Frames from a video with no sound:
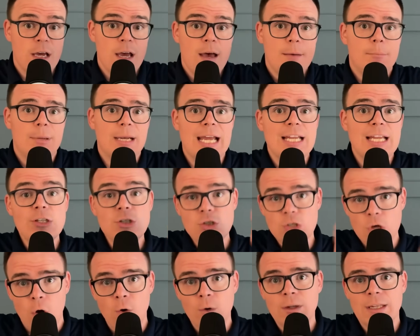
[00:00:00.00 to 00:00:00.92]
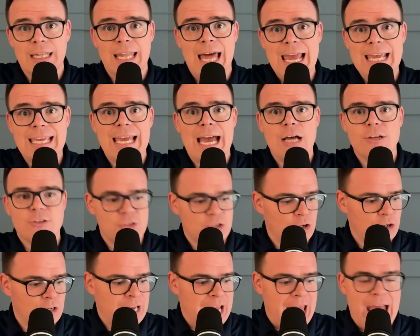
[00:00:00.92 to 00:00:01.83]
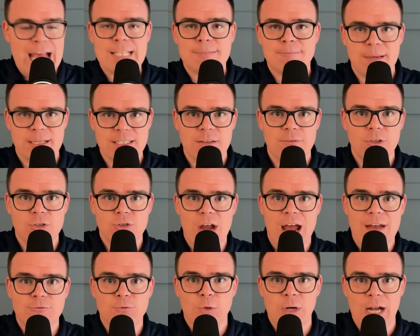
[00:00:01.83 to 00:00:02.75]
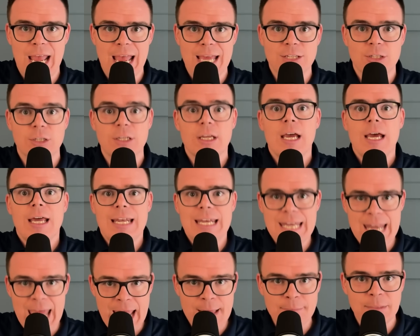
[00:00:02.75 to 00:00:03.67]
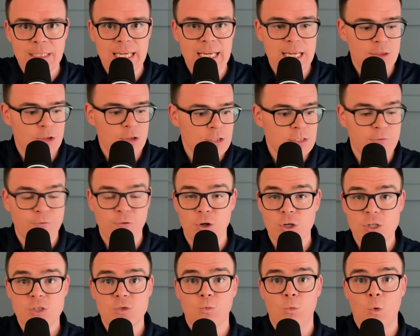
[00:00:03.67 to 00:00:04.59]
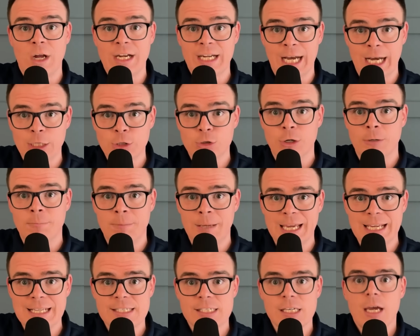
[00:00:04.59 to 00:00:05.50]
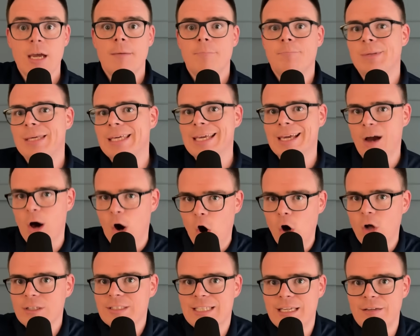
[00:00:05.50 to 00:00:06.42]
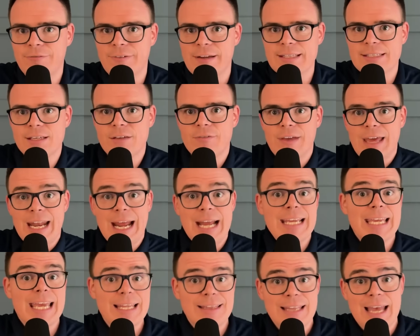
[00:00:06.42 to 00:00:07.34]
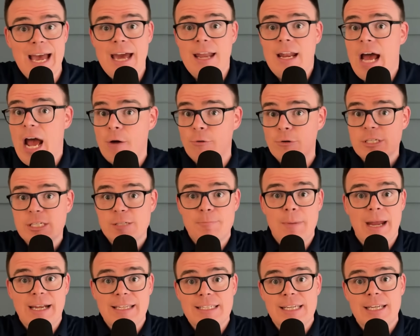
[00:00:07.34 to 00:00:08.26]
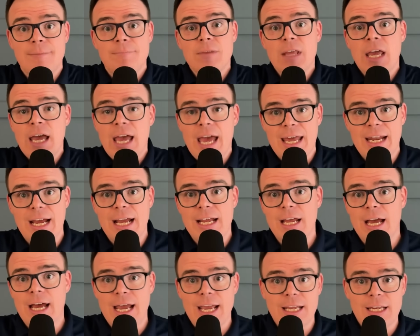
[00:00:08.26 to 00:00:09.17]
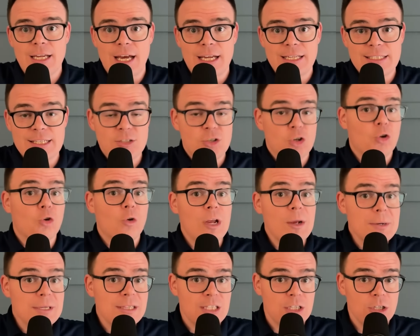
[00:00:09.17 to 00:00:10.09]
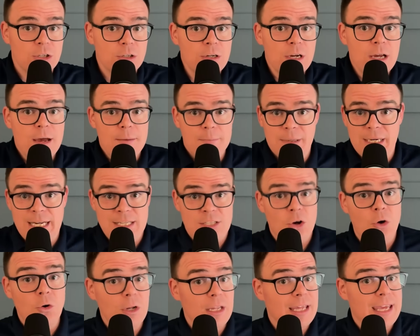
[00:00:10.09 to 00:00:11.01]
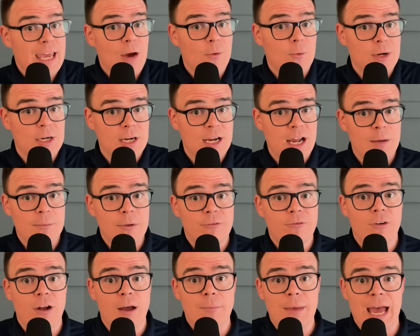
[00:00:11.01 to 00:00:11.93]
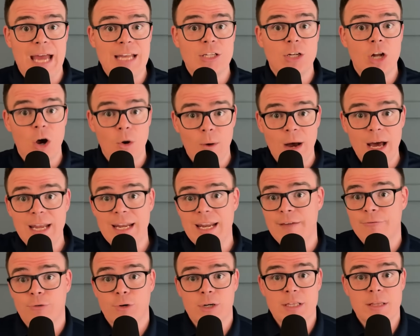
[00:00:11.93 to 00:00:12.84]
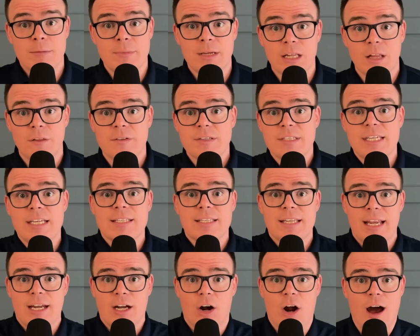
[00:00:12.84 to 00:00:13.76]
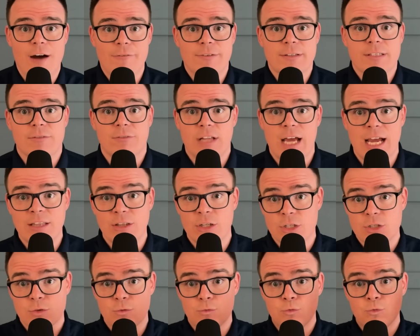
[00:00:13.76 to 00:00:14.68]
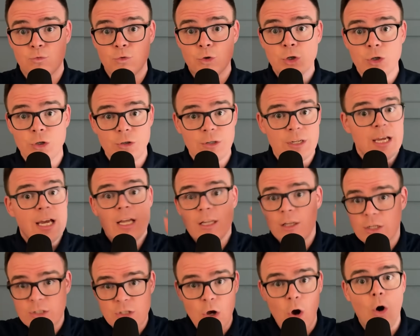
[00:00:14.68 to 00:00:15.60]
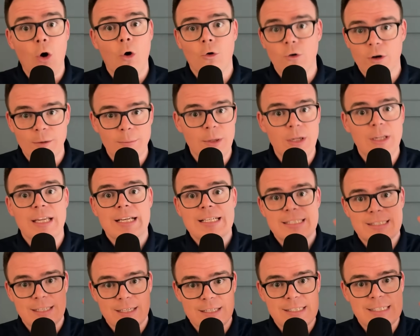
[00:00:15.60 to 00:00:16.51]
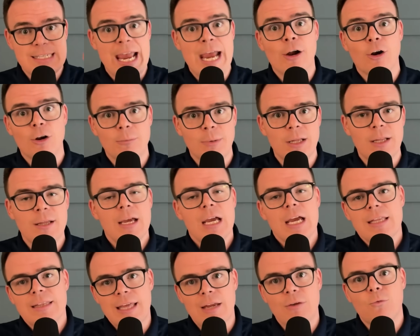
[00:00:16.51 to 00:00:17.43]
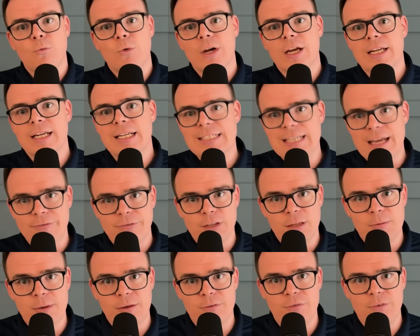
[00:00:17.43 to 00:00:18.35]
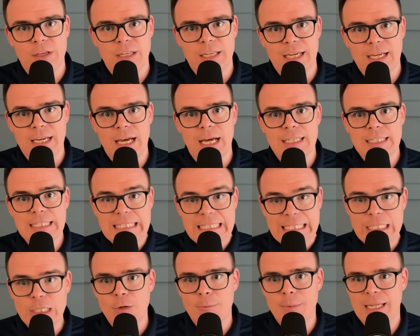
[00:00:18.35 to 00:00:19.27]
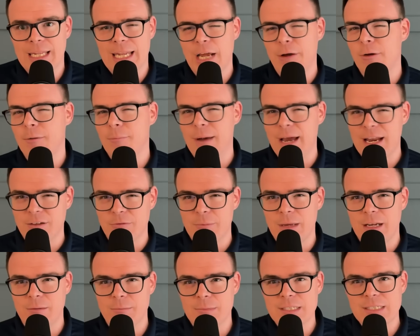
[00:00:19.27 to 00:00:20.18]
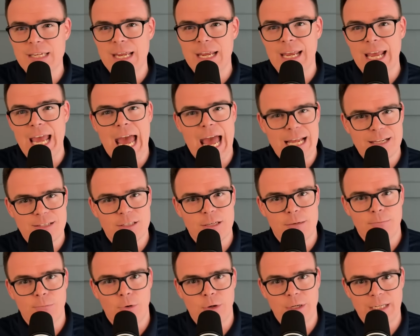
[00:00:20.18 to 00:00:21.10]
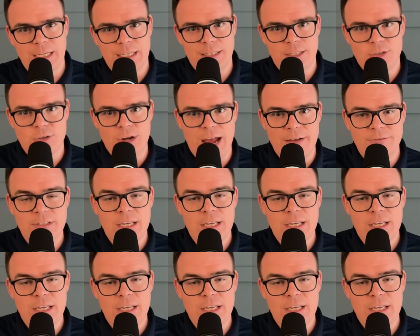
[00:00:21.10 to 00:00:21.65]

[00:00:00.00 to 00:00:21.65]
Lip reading: but I don't like how certain aspects of the draft were handled, namely those first 100 picks being all defensive. and I get that. I respect it, and I disagree with you, but I totally get where you're coming from. And you know what? If we're in the middle of the season and our offensive line looks rude, looks horrible, looks terrible, then we're going to definitely be feeling a little bit like we might have made a mistake at some point in the draft.